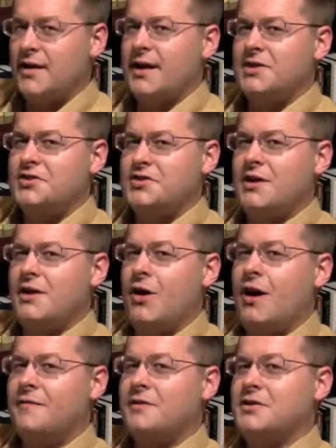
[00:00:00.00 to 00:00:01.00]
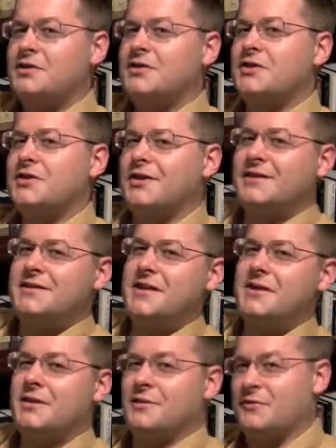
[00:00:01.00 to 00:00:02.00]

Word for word: and she offers to cook dinner